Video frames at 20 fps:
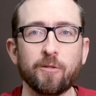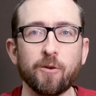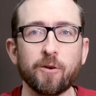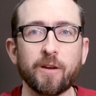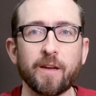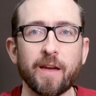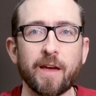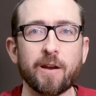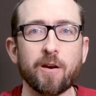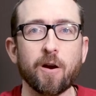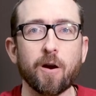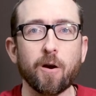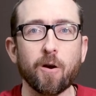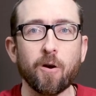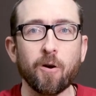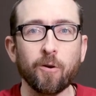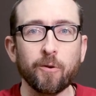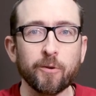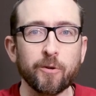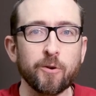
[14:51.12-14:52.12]
look at our
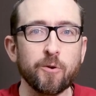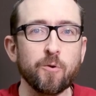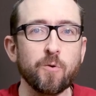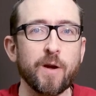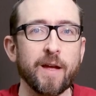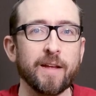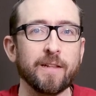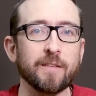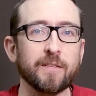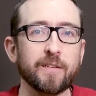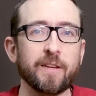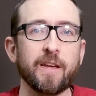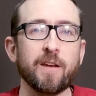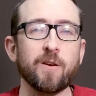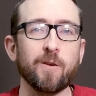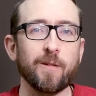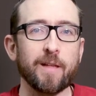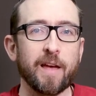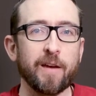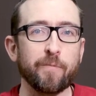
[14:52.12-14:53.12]
all-new
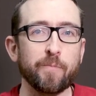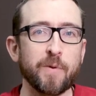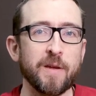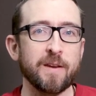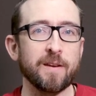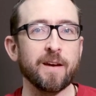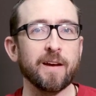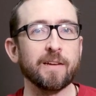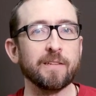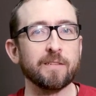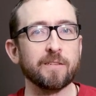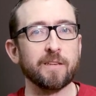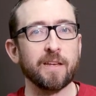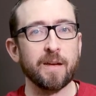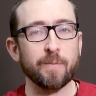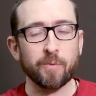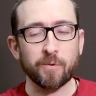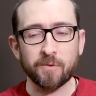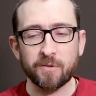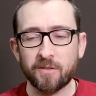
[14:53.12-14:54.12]
N-scale FP9
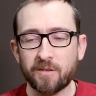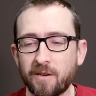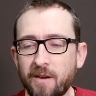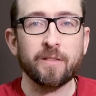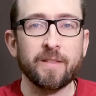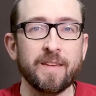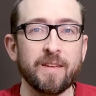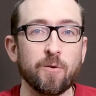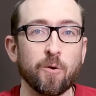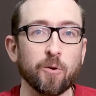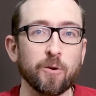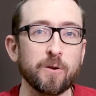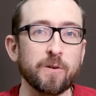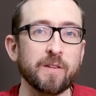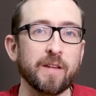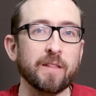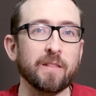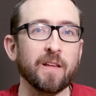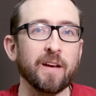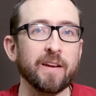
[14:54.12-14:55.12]
samples. The order
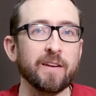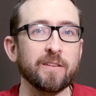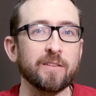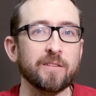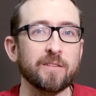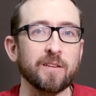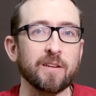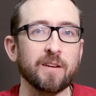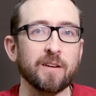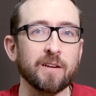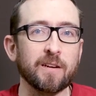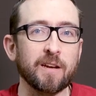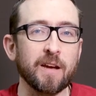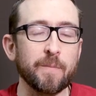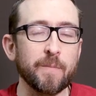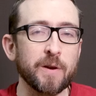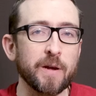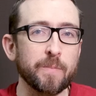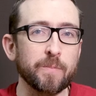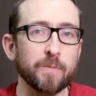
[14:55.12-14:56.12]
deadline is
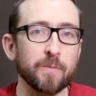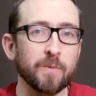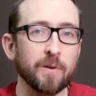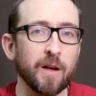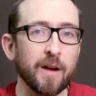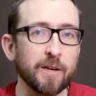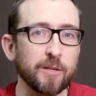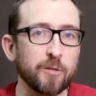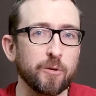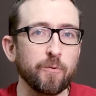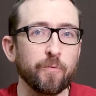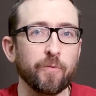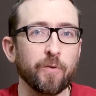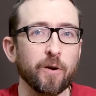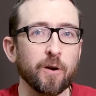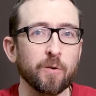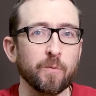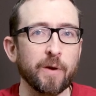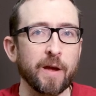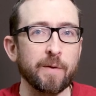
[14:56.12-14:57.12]
coming up not too
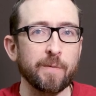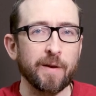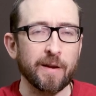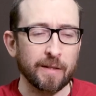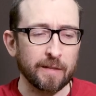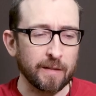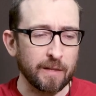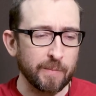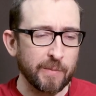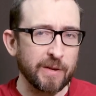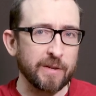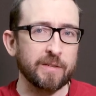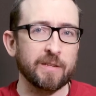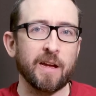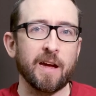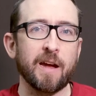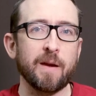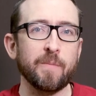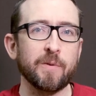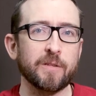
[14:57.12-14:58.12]
far away. We've got a little bit of
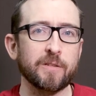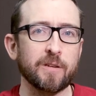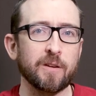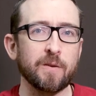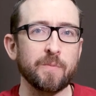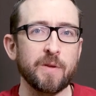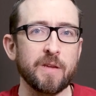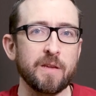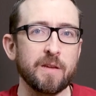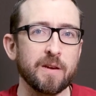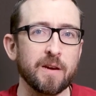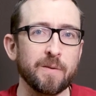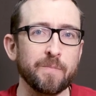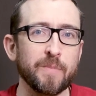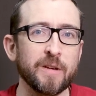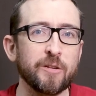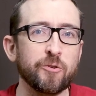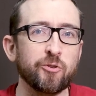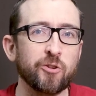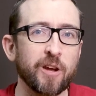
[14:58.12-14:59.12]
time. It's going to be
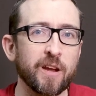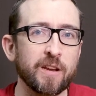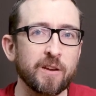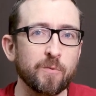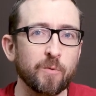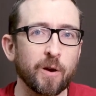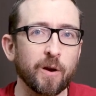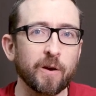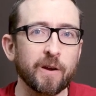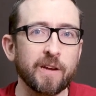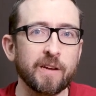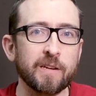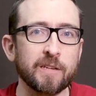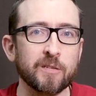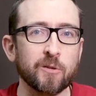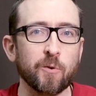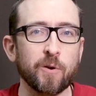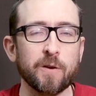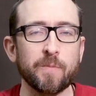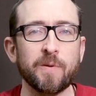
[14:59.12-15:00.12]
mid-January
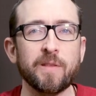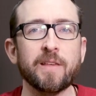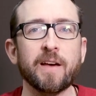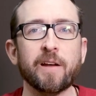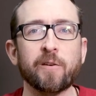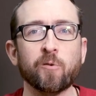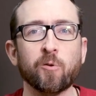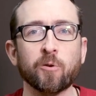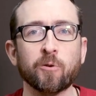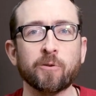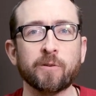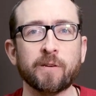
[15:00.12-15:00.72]
is going to be that order